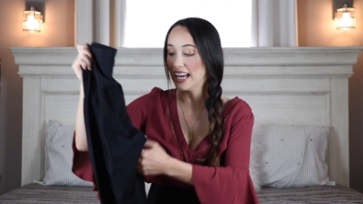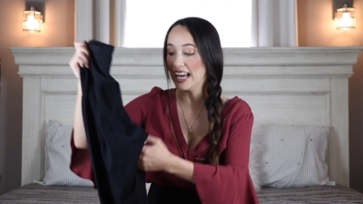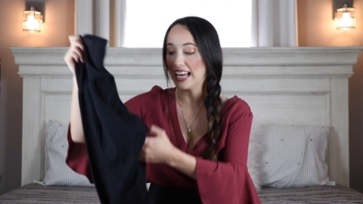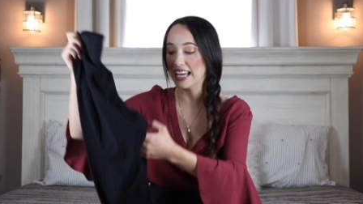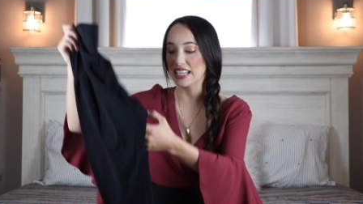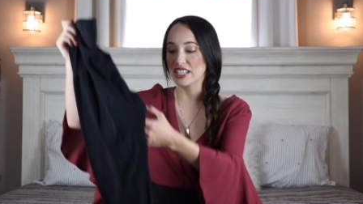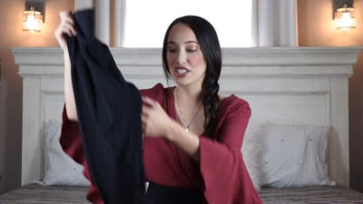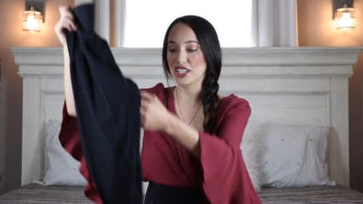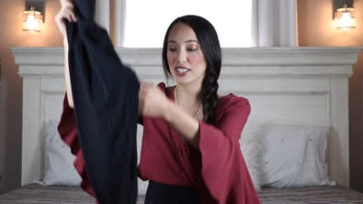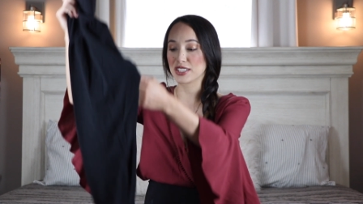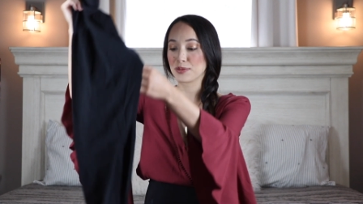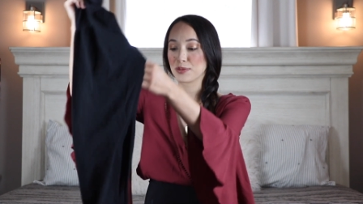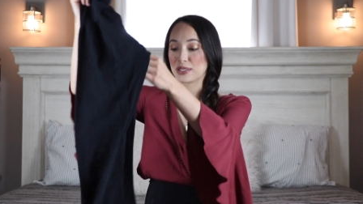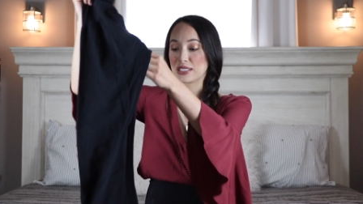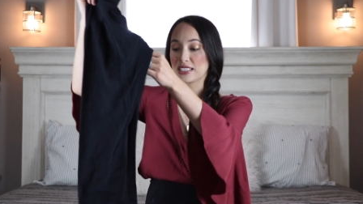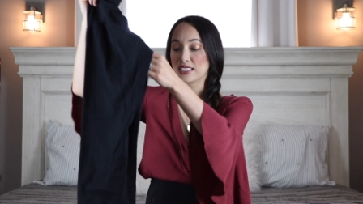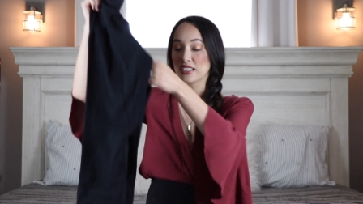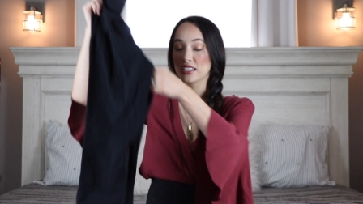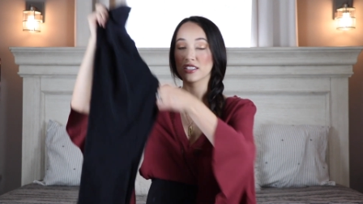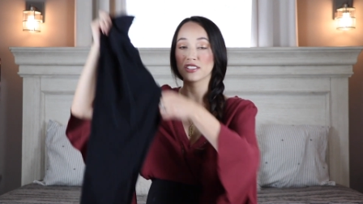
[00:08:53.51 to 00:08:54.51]
It just
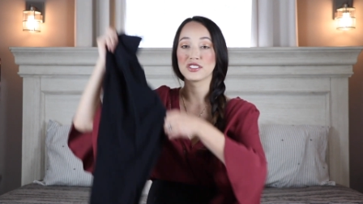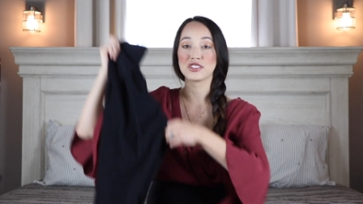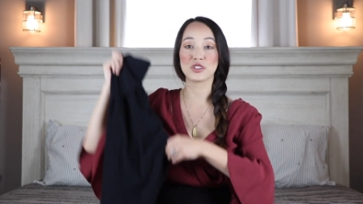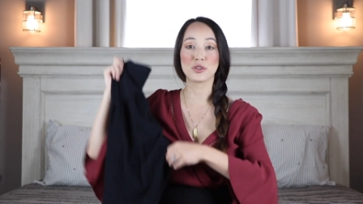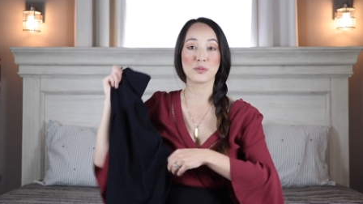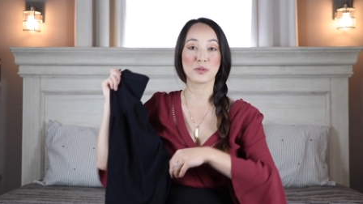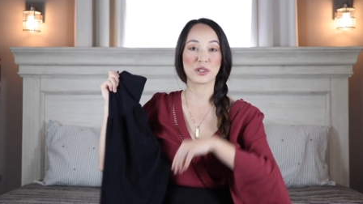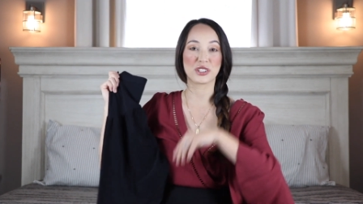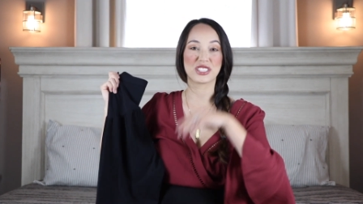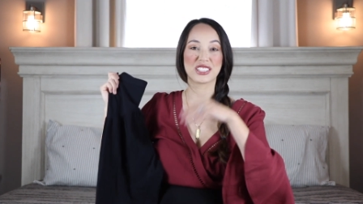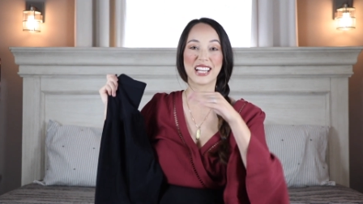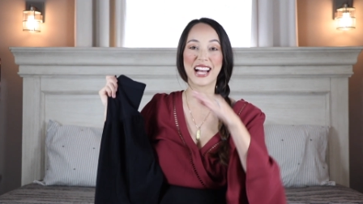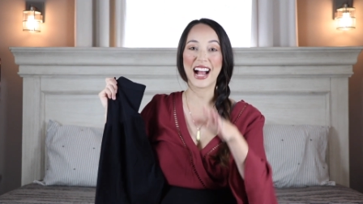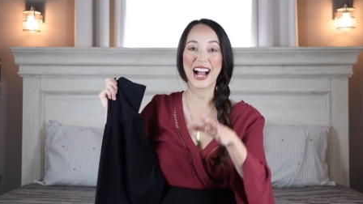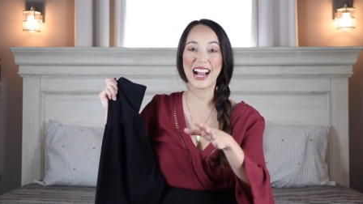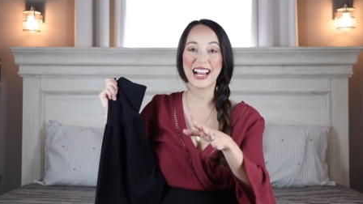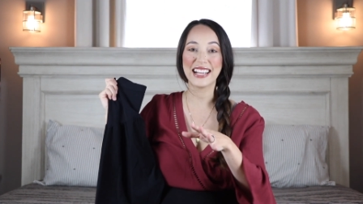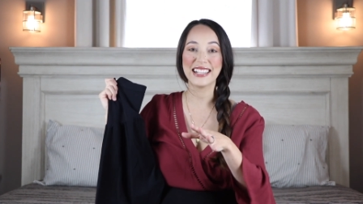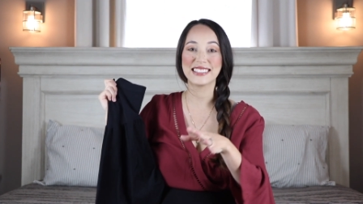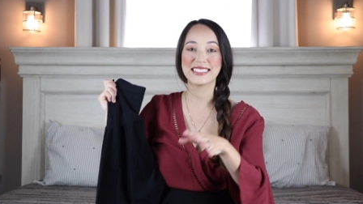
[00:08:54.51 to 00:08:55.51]
was super
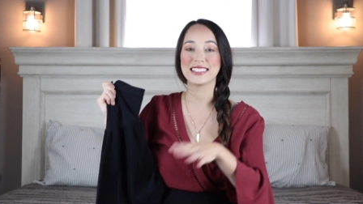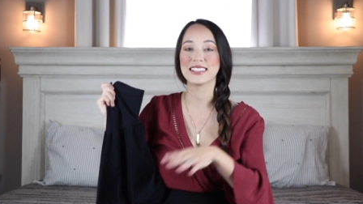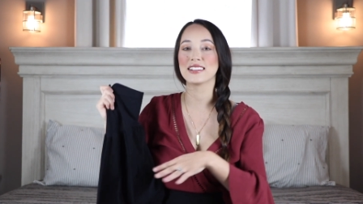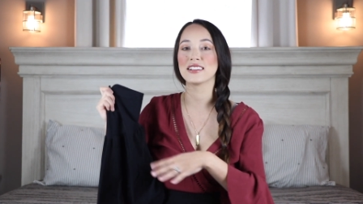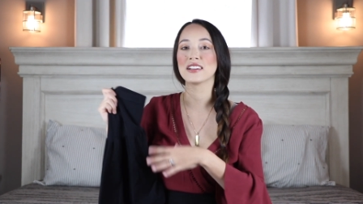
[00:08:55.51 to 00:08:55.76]
tight,